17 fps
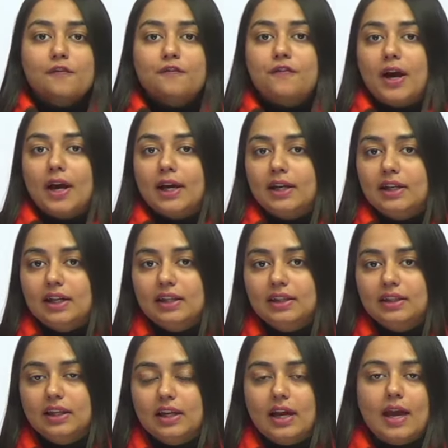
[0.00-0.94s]

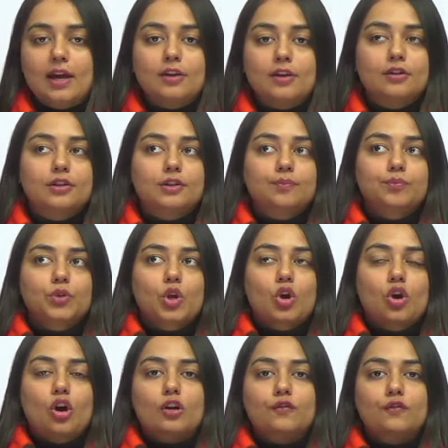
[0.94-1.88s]
finding the error
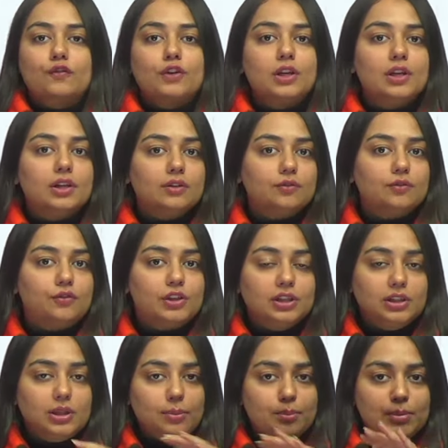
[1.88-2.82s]
or filling
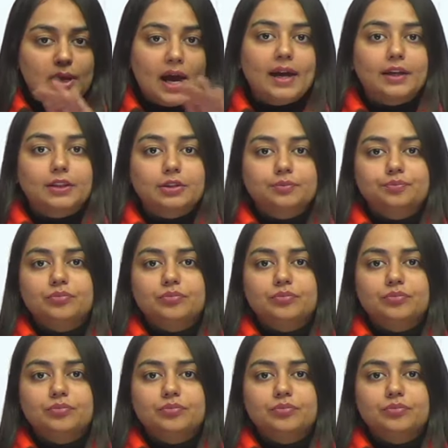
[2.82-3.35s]
the blank,